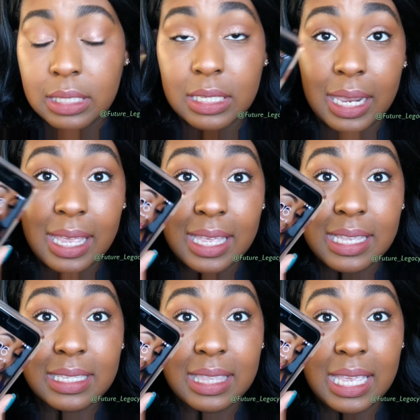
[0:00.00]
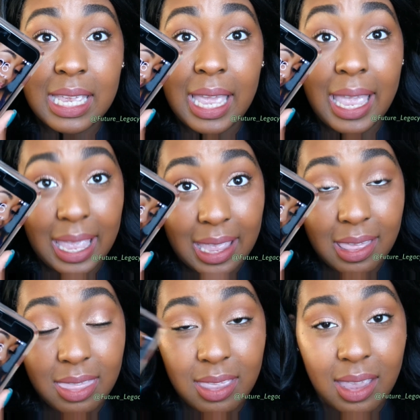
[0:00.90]
Today is the
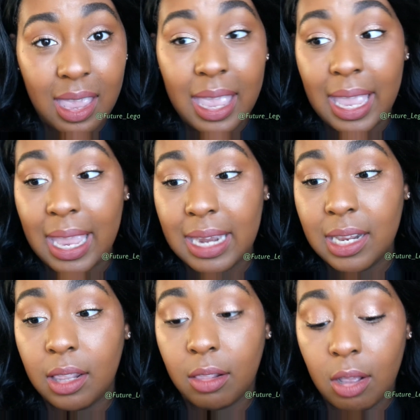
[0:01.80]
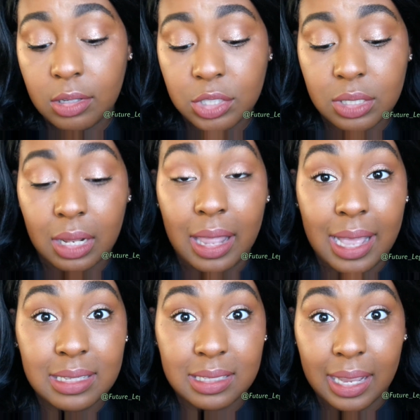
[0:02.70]
8th and it launched
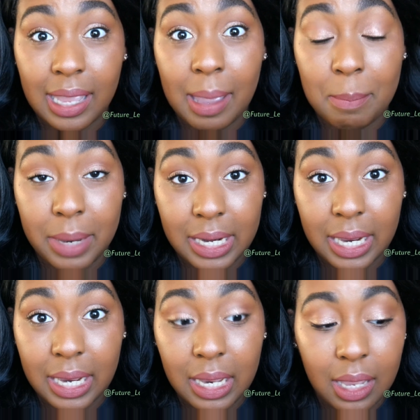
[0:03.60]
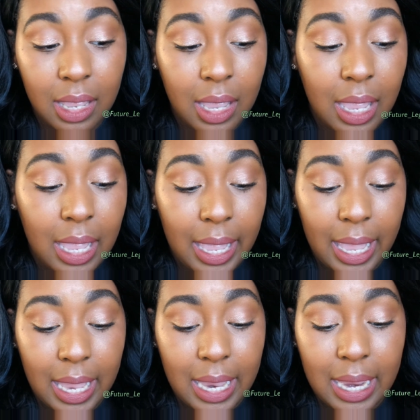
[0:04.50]
last night at midnight.
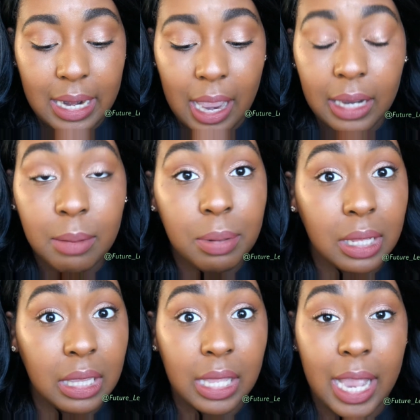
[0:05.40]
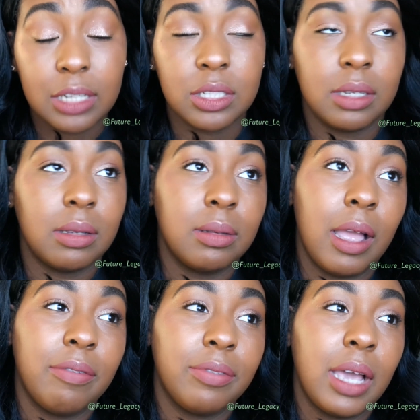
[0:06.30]
And I completely, actually,
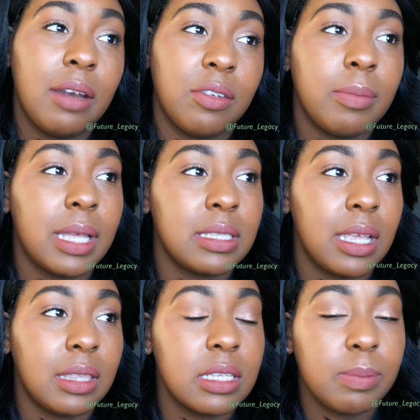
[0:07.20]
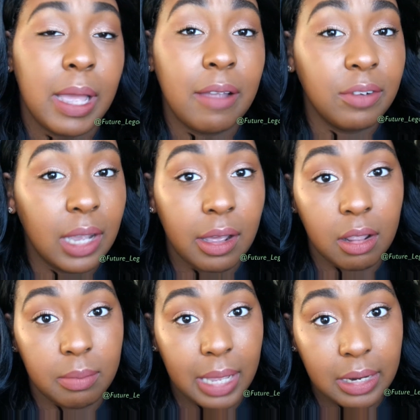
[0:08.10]
I kind of feel bad saying this, but I forgot
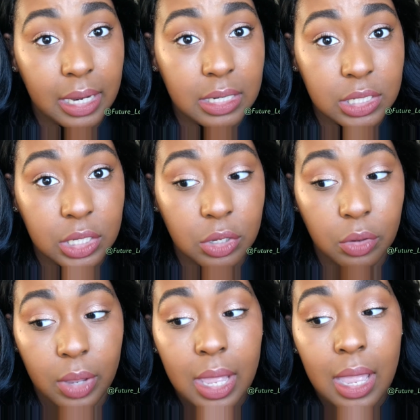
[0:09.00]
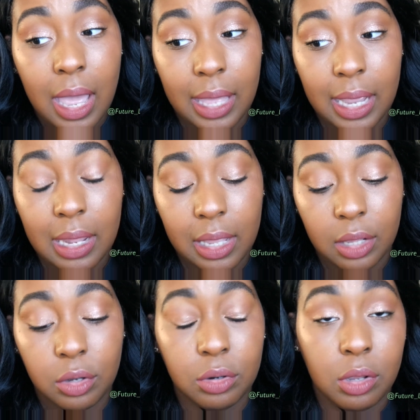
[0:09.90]
all about it until I got like
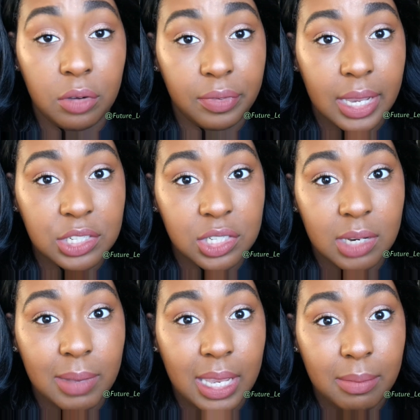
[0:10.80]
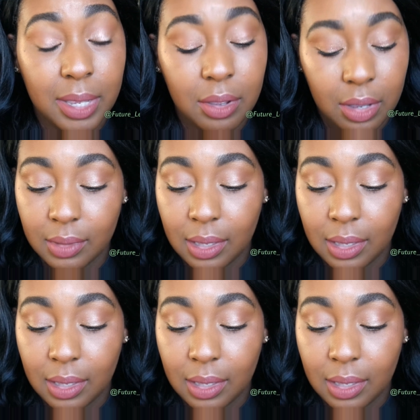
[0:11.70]
a little notification in my email.